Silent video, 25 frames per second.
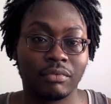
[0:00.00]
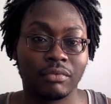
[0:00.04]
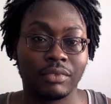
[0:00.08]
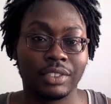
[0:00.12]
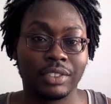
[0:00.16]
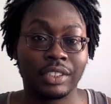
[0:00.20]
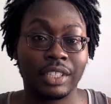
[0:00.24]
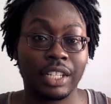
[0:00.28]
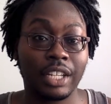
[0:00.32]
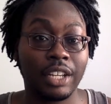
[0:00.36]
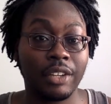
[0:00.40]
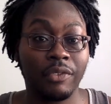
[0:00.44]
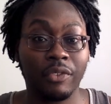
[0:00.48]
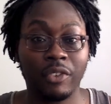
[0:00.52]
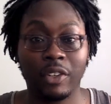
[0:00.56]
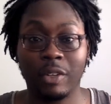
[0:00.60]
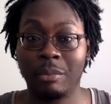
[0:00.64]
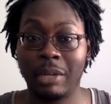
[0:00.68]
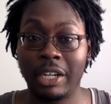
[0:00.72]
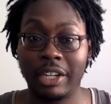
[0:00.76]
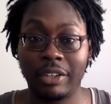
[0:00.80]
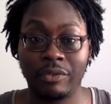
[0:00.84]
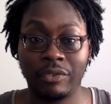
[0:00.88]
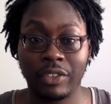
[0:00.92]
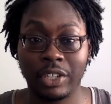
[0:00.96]
study for
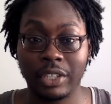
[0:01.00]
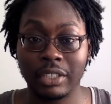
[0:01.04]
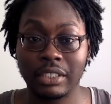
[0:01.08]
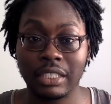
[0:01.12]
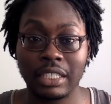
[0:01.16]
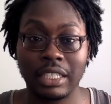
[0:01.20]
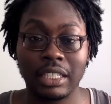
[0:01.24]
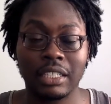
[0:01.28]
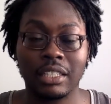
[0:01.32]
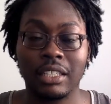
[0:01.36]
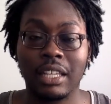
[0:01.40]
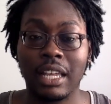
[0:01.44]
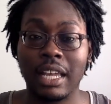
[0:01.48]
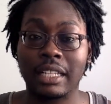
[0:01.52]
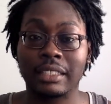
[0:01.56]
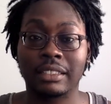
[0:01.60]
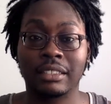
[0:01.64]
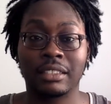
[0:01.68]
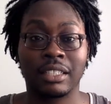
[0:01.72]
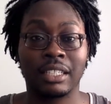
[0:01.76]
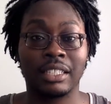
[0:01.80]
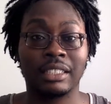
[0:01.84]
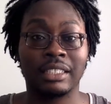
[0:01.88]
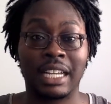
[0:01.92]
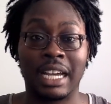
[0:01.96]
my first
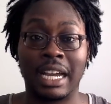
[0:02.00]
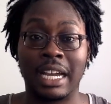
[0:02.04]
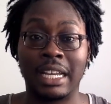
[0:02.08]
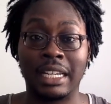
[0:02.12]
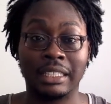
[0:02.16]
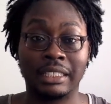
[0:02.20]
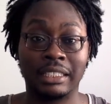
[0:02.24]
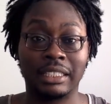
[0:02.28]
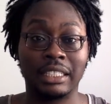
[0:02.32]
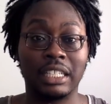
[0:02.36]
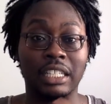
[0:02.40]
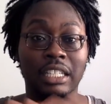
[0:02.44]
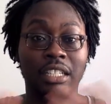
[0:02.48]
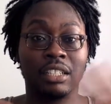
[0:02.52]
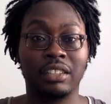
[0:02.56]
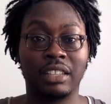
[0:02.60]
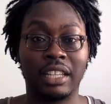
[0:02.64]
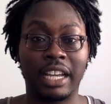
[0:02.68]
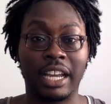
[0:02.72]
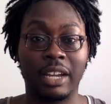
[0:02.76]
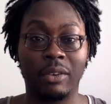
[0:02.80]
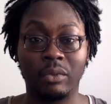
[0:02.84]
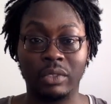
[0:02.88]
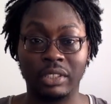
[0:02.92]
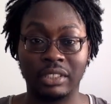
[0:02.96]
NCLEX, because honestly
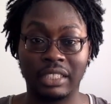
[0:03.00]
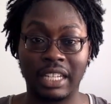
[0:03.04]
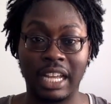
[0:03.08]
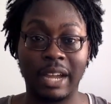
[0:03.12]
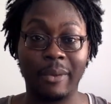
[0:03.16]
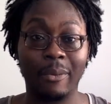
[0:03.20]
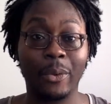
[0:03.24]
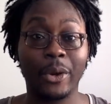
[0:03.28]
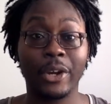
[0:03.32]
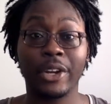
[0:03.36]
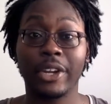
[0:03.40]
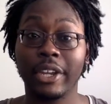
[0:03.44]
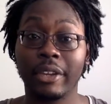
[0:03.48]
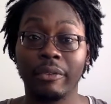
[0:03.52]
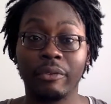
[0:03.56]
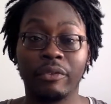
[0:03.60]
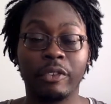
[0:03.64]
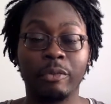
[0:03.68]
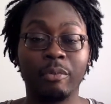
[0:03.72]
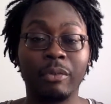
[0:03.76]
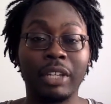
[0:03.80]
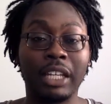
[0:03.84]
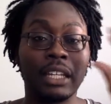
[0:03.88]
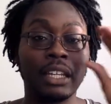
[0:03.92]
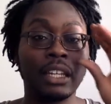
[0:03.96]
that was not working
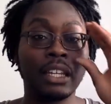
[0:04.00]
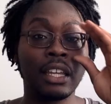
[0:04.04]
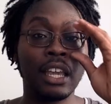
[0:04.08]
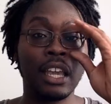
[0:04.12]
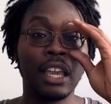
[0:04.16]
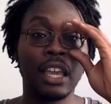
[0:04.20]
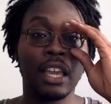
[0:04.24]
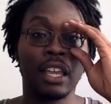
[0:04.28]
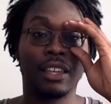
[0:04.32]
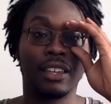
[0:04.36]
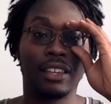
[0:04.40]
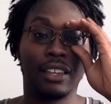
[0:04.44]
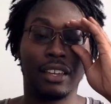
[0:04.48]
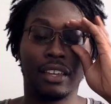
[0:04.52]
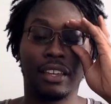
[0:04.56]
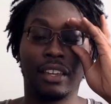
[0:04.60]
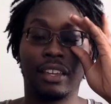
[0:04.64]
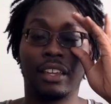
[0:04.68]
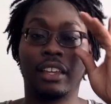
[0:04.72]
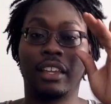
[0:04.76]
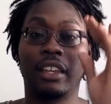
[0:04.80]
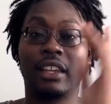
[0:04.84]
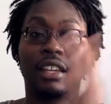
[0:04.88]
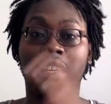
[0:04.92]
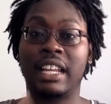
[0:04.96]
for me
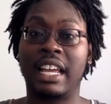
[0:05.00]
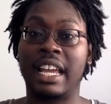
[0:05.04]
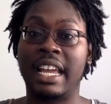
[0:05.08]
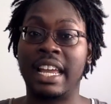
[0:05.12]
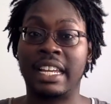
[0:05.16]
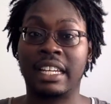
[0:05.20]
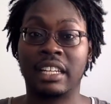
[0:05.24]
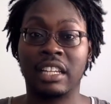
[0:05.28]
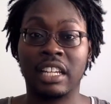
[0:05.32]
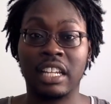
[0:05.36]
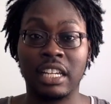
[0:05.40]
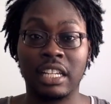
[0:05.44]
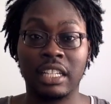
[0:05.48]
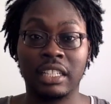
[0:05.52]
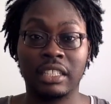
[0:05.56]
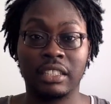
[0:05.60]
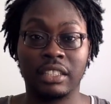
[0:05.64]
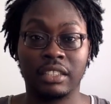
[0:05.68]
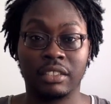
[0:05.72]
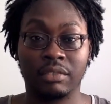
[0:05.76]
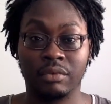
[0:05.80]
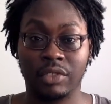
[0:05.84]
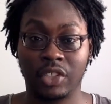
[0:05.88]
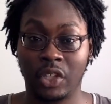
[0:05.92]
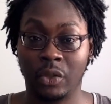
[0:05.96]
and I needed
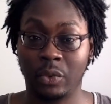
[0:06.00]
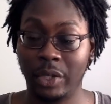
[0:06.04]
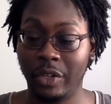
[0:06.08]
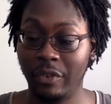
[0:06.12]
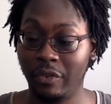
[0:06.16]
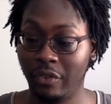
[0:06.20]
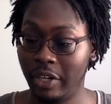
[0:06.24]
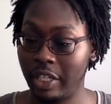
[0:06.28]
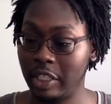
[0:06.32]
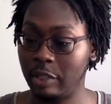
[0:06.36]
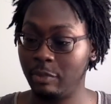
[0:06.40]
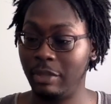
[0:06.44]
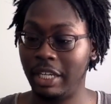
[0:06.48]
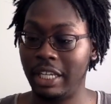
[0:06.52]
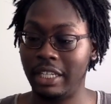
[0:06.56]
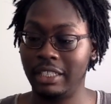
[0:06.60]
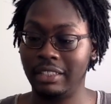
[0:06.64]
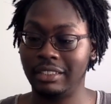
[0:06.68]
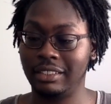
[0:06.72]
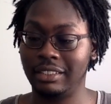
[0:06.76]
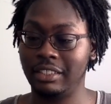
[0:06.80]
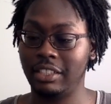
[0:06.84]
a refresh button.